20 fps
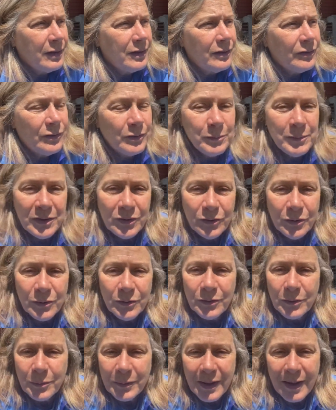some
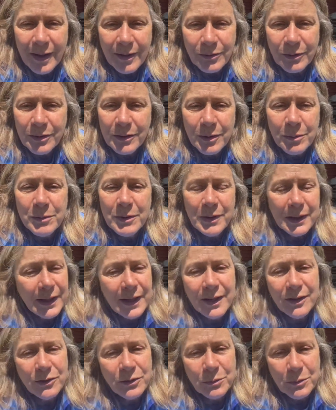issues that we have with
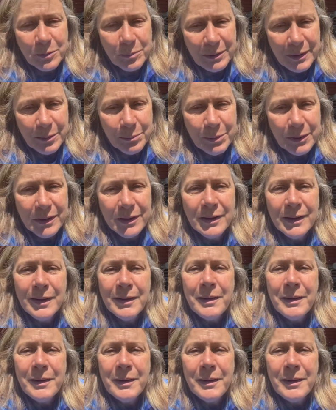communication with people.